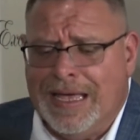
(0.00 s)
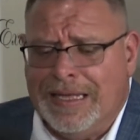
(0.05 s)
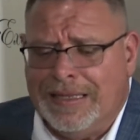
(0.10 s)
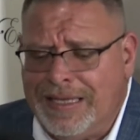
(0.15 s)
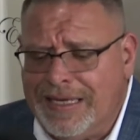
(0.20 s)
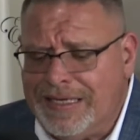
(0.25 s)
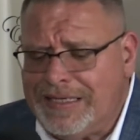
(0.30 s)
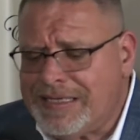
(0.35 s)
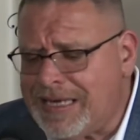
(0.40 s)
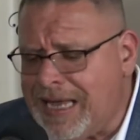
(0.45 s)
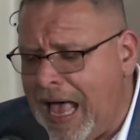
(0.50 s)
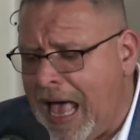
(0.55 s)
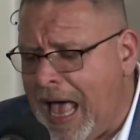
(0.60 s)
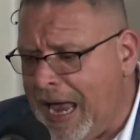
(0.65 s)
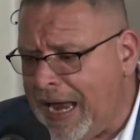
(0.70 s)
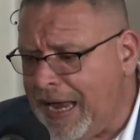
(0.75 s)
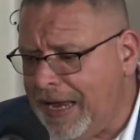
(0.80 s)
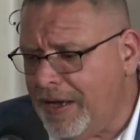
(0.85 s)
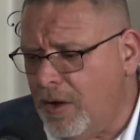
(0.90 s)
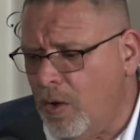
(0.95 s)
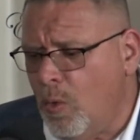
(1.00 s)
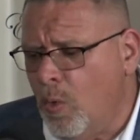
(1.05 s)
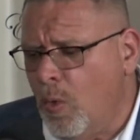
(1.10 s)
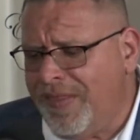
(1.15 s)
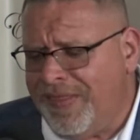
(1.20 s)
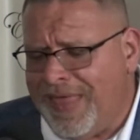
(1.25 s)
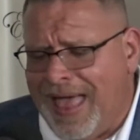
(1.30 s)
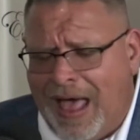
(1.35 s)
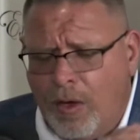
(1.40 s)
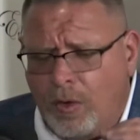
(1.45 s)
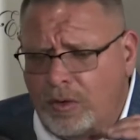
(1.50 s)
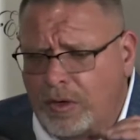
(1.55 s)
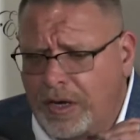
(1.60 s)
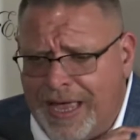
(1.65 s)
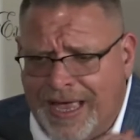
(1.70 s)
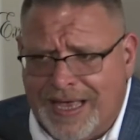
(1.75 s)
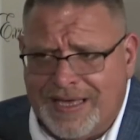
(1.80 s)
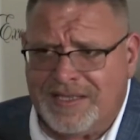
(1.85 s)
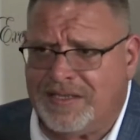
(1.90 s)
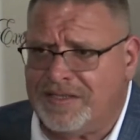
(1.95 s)
This guy, without
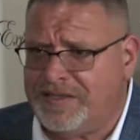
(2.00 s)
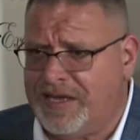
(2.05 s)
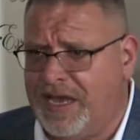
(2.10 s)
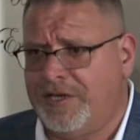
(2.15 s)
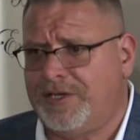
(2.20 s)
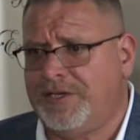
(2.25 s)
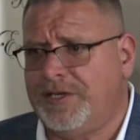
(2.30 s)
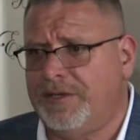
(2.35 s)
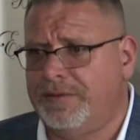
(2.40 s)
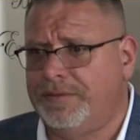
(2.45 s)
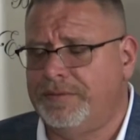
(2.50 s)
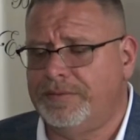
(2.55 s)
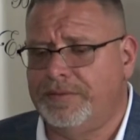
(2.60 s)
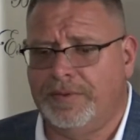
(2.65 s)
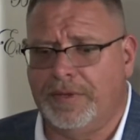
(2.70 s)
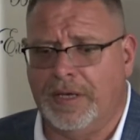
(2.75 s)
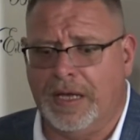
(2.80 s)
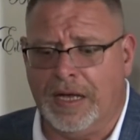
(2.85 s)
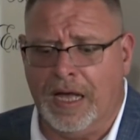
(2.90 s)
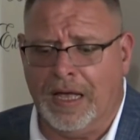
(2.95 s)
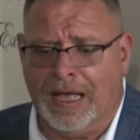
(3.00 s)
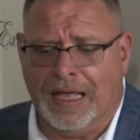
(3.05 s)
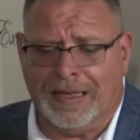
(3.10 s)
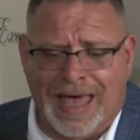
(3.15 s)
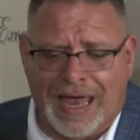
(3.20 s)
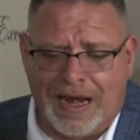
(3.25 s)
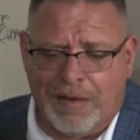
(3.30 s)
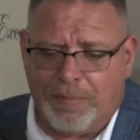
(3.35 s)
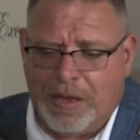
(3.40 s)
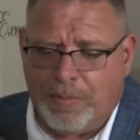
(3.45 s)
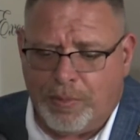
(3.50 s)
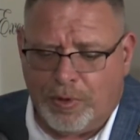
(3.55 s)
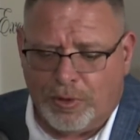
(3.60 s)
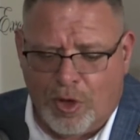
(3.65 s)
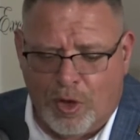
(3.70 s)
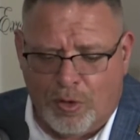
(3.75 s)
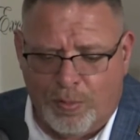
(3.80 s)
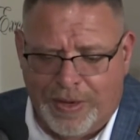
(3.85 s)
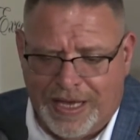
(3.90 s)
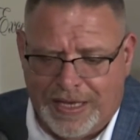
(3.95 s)
hesitation, a lot of people
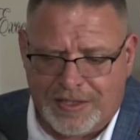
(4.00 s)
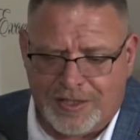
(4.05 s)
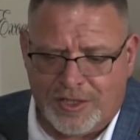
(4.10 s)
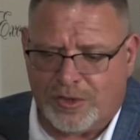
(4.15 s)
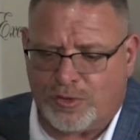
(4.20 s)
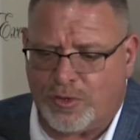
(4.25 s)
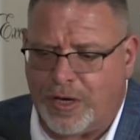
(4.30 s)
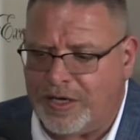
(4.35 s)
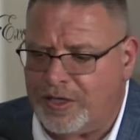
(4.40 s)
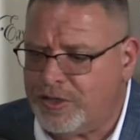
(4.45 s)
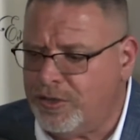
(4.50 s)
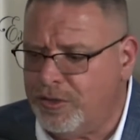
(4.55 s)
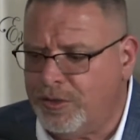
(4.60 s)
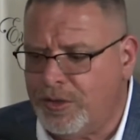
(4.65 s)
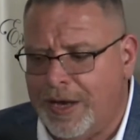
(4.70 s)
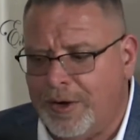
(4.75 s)
know me as a straight shooter.